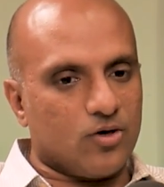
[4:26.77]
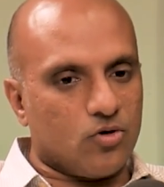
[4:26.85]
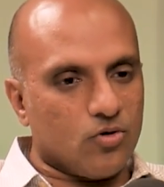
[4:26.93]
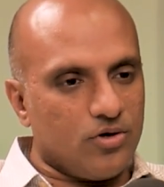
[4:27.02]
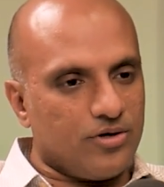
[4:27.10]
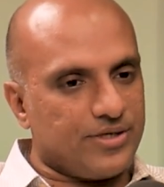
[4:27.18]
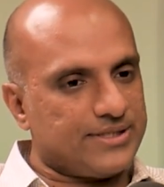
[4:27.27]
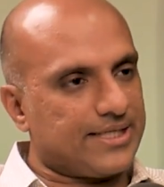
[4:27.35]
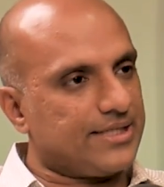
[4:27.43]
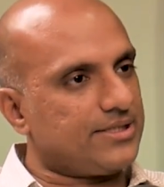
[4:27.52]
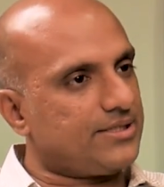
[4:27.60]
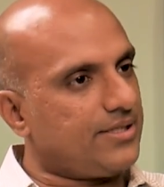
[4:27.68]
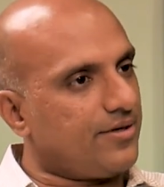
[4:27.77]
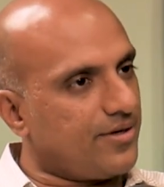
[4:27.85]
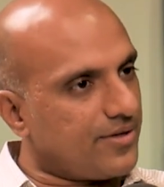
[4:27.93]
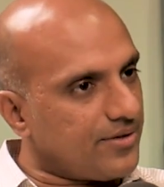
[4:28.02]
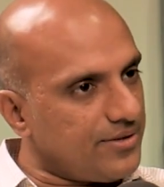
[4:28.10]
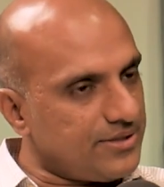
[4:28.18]
good risk-adjusted
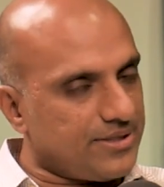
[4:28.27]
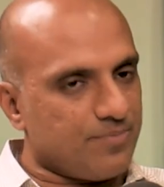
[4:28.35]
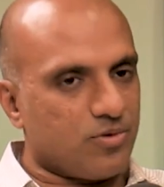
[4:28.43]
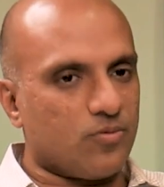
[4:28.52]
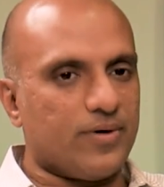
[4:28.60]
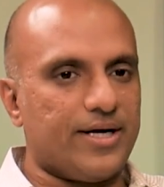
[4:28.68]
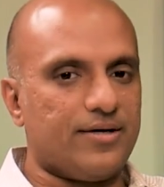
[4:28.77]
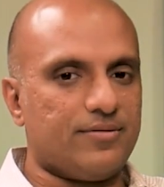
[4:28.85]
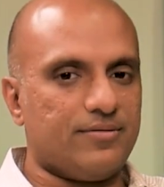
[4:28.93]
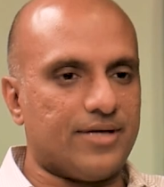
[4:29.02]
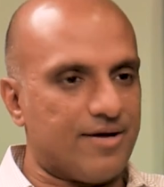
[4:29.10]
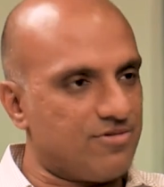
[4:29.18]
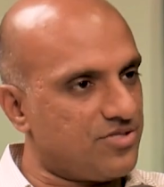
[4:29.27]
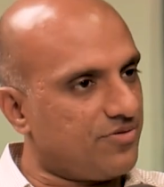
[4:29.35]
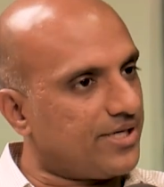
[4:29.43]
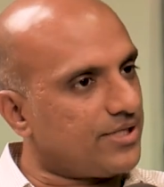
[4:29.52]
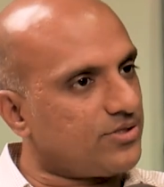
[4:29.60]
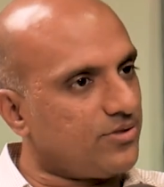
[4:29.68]
returns. They provide
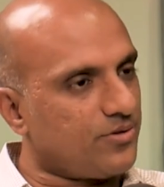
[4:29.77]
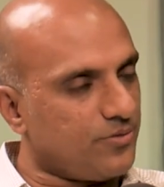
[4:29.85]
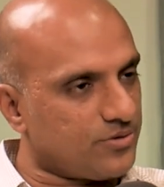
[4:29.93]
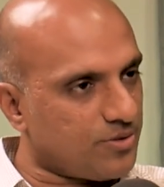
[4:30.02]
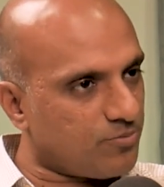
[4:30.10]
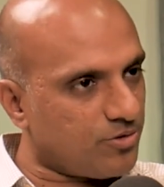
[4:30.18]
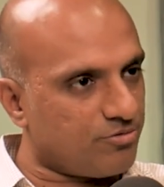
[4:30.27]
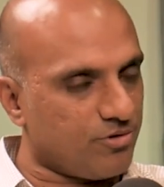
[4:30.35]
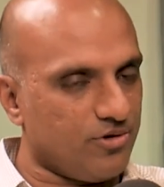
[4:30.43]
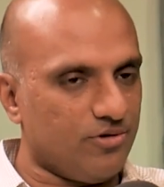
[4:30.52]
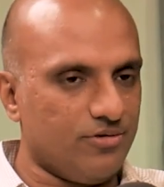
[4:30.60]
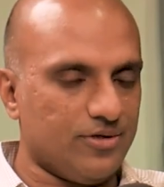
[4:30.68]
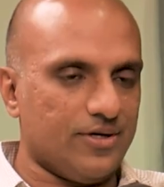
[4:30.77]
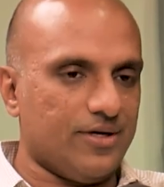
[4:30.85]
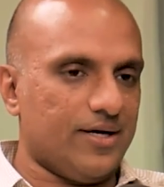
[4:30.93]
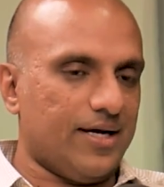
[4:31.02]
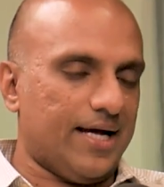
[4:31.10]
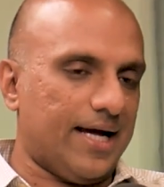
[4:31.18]
diversification to user portfolio.
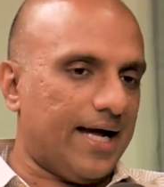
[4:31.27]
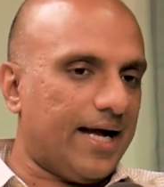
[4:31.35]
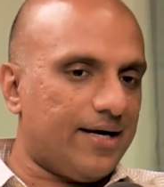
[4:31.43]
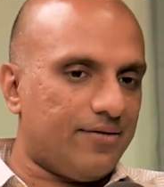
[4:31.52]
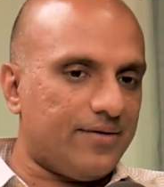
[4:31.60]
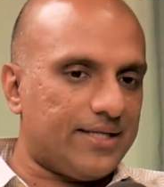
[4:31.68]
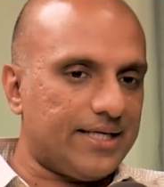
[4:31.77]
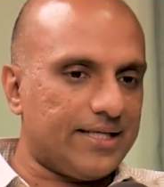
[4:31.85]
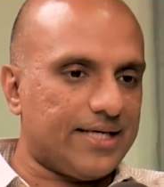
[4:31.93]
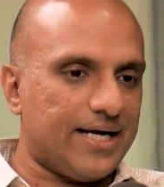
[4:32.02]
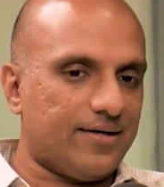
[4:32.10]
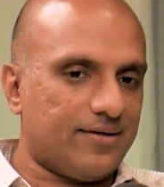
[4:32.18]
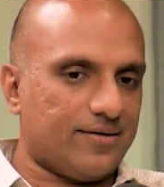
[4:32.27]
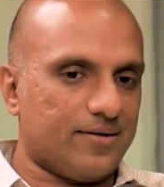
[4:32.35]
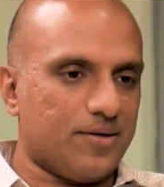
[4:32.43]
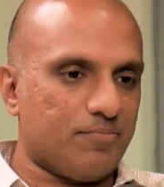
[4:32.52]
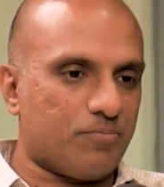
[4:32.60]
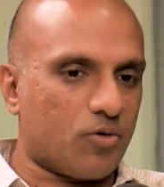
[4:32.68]
And we think that
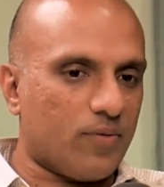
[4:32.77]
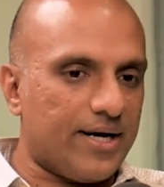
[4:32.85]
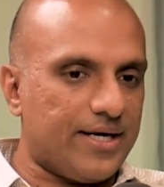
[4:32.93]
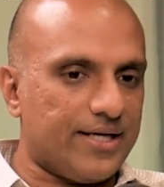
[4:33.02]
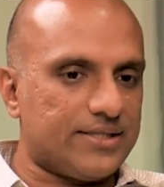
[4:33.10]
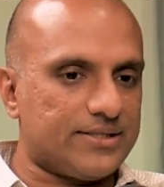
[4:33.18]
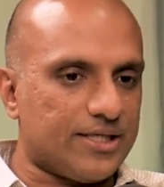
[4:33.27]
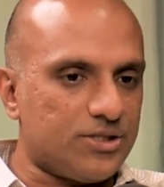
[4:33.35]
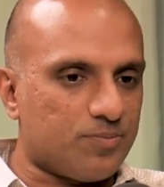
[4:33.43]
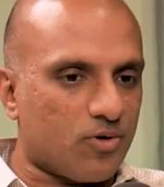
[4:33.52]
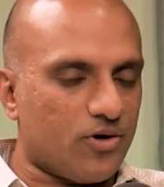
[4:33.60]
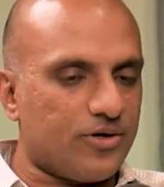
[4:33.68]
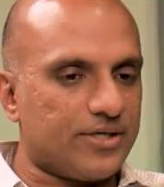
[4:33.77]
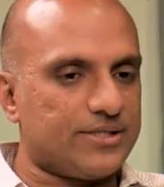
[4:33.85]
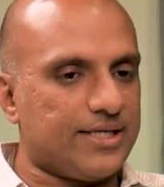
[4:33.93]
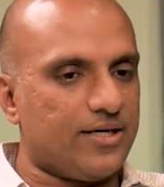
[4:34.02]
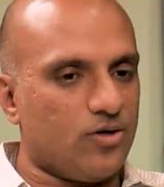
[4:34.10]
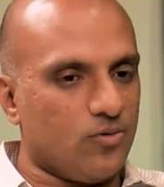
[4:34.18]
providing such products
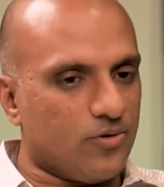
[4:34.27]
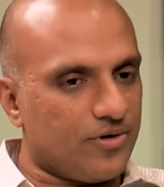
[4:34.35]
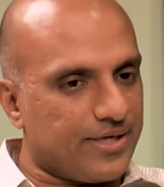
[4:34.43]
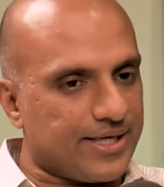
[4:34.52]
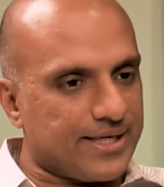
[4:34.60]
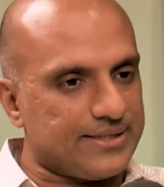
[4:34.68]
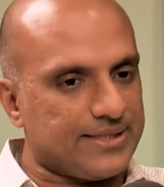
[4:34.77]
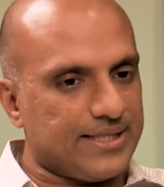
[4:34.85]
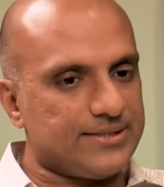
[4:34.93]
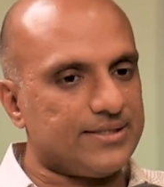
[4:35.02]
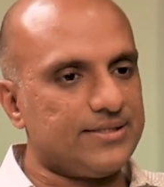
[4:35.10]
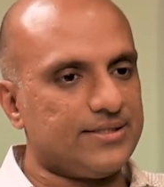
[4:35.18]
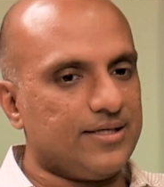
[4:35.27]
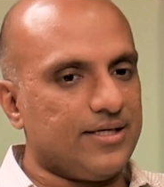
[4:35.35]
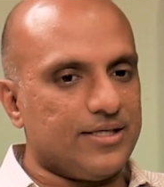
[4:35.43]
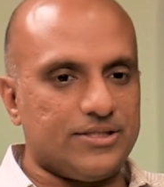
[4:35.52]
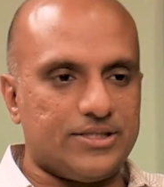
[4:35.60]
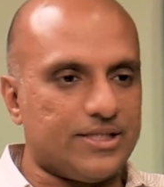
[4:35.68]
at lower ticket sizes
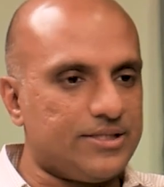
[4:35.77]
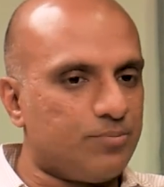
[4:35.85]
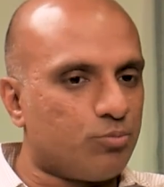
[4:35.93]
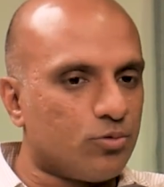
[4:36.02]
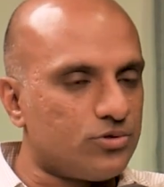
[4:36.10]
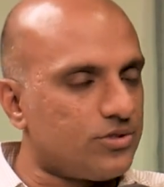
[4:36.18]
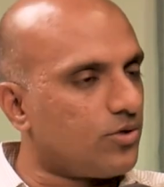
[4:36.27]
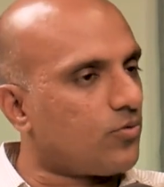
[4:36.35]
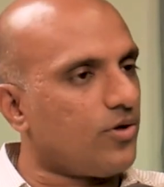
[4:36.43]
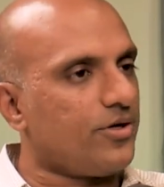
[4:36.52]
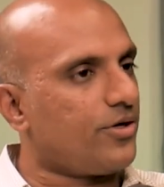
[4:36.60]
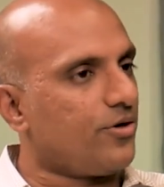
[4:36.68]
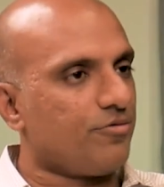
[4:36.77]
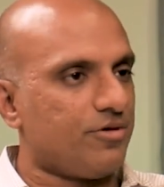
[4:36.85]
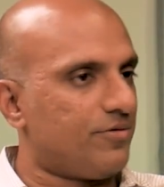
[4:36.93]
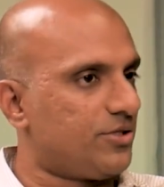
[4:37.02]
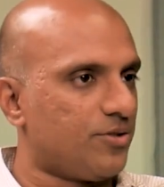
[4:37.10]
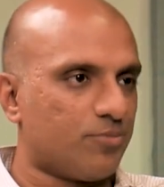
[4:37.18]
just boosts the quality of
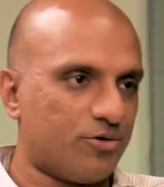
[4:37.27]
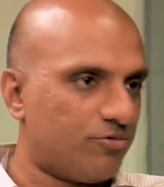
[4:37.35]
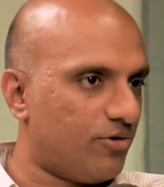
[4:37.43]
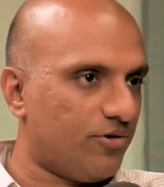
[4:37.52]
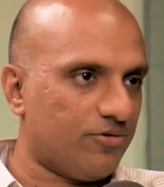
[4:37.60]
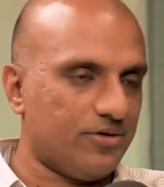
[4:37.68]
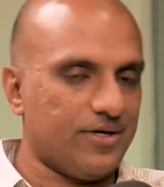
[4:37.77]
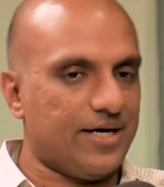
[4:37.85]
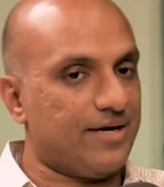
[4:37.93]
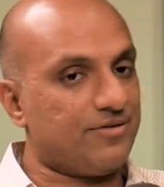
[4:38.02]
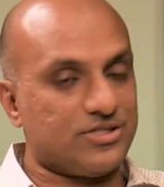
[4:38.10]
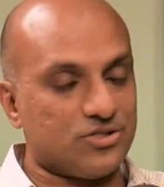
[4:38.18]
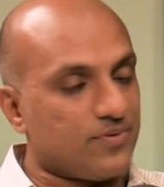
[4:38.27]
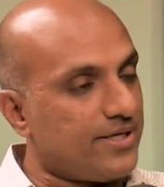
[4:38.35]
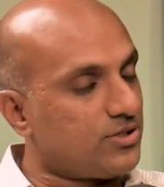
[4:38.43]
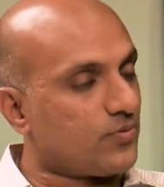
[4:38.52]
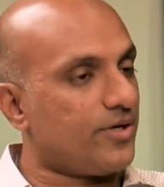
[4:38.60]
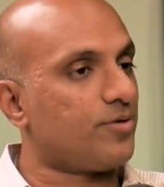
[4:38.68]
investor portfolio. And which is why
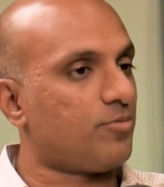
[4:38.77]
it's quite a